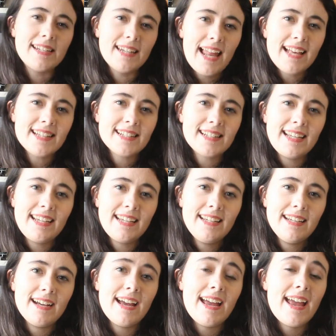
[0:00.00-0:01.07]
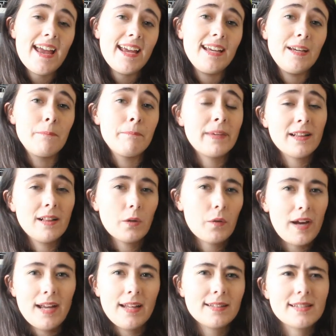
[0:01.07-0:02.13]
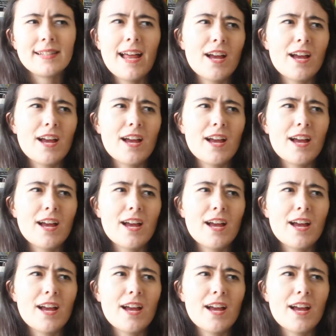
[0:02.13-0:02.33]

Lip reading: lastly, a middle grade